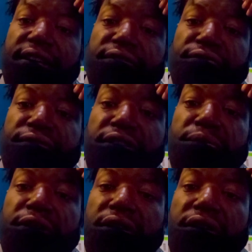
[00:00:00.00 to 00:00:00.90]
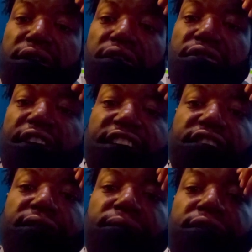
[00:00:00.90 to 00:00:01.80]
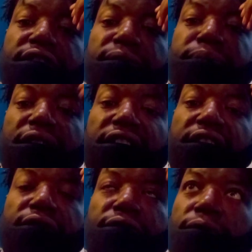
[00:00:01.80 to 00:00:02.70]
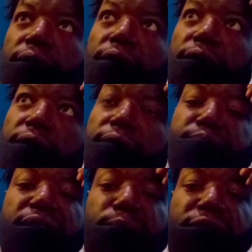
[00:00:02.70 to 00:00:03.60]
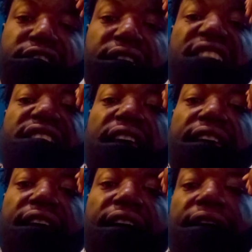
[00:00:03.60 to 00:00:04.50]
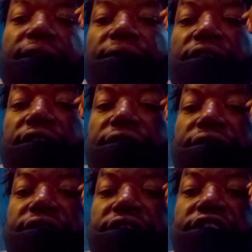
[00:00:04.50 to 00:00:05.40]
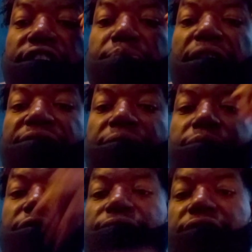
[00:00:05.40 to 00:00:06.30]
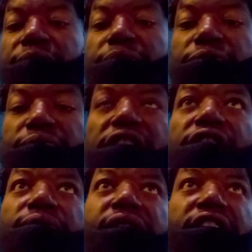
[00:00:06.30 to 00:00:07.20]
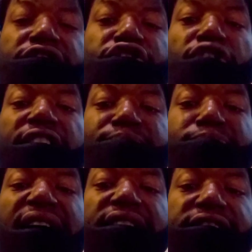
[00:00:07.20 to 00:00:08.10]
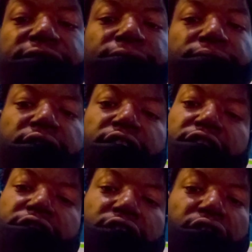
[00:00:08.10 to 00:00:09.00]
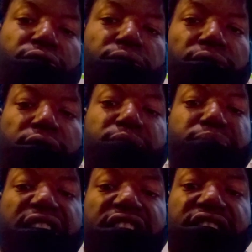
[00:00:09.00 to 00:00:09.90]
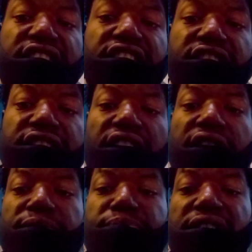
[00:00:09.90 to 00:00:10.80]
You feel me? You got your your political members that's AI. Some of them, you feel me, running around straight bots. So pay attention, y'all.